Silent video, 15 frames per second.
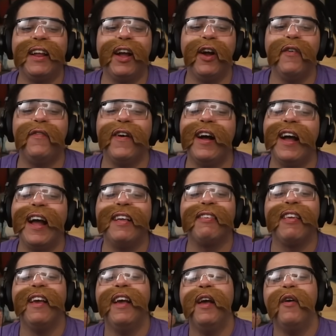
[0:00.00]
over has
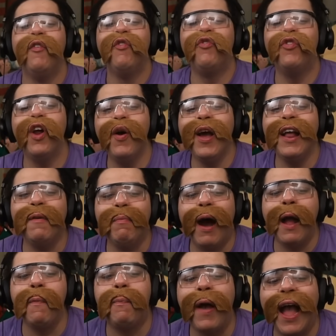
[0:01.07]
ruined
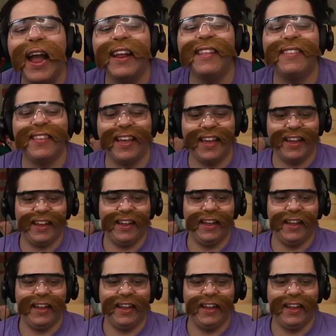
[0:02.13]
my painting.